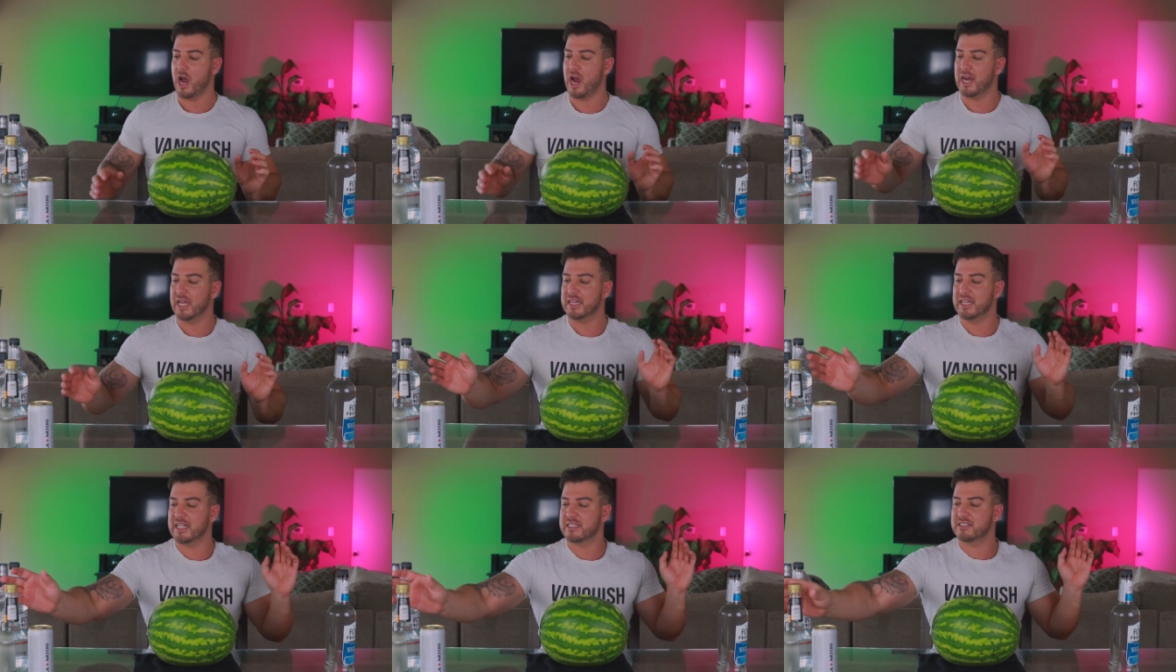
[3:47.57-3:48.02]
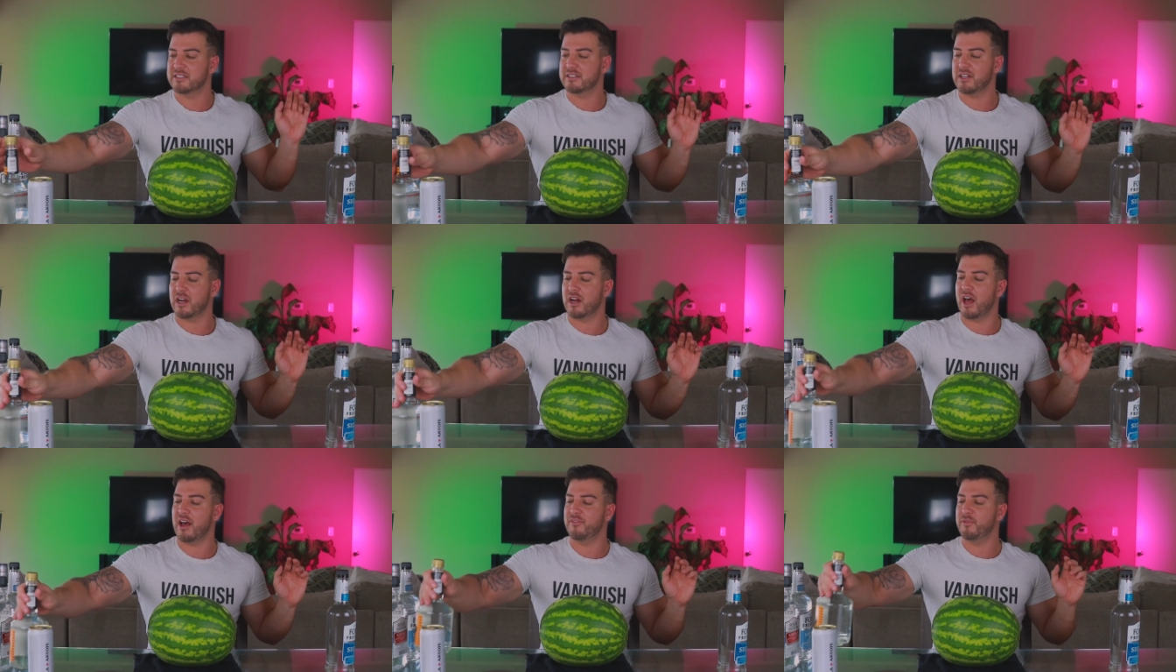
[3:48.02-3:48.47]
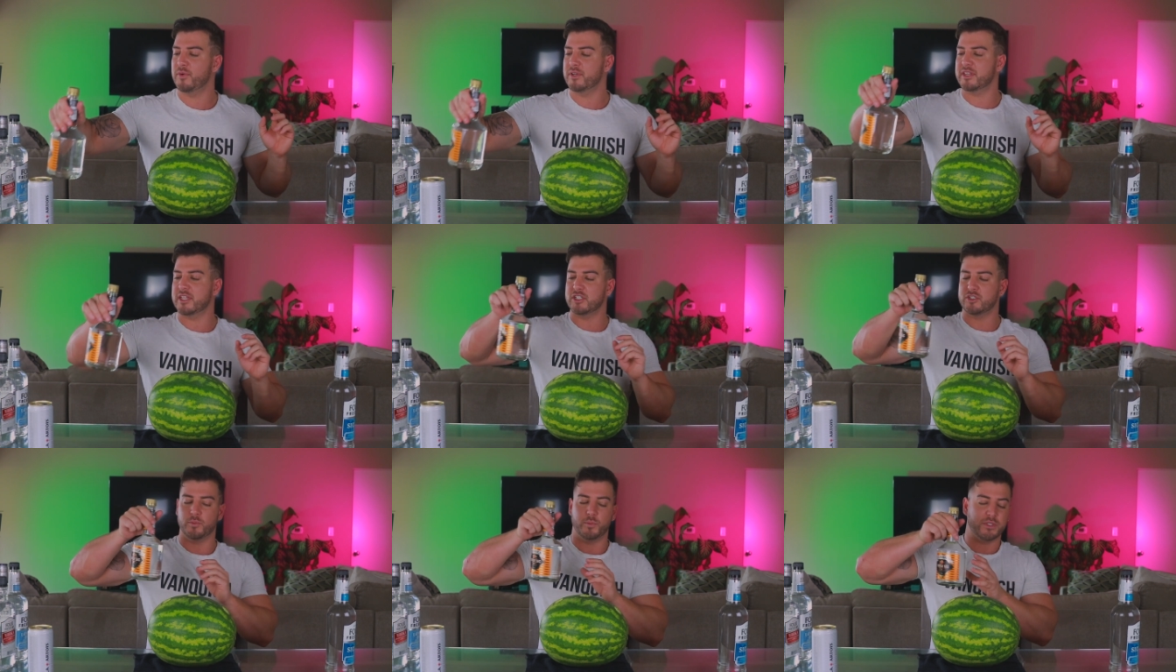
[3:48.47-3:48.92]
All right, let's start off with
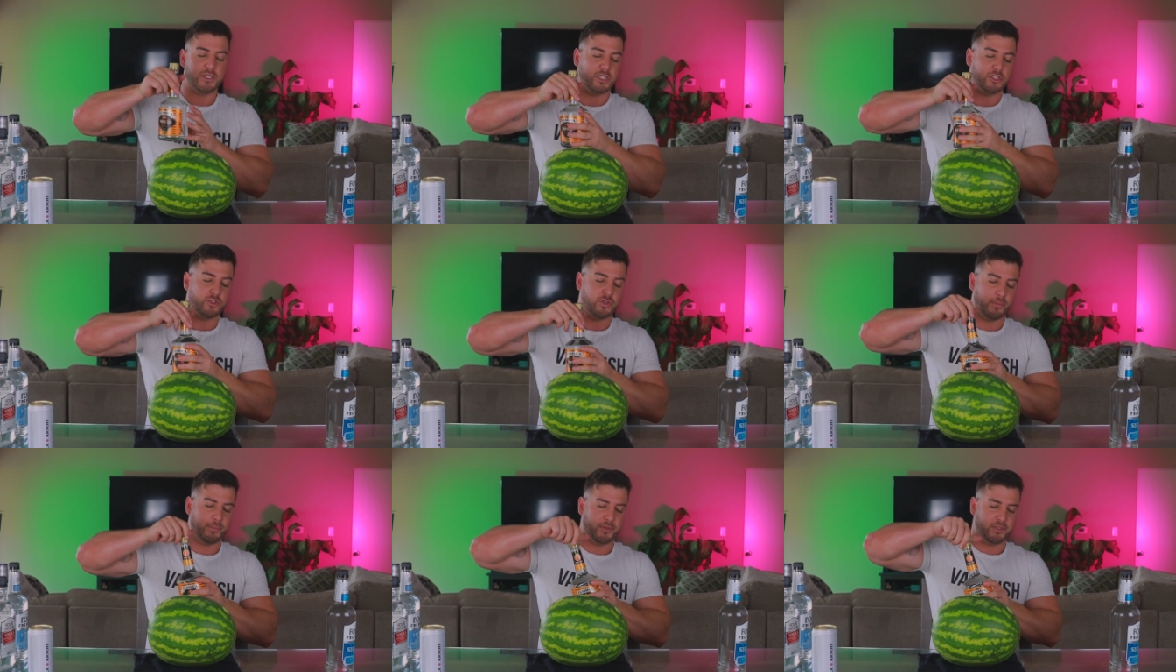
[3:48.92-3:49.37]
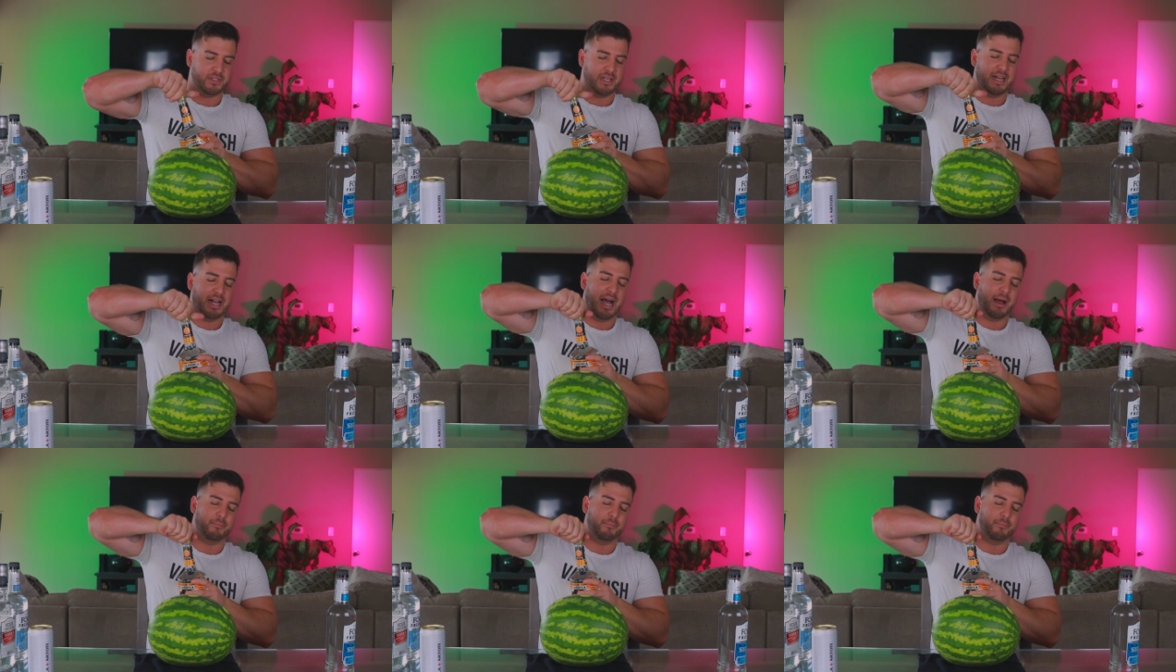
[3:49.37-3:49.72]
the with the triple sec.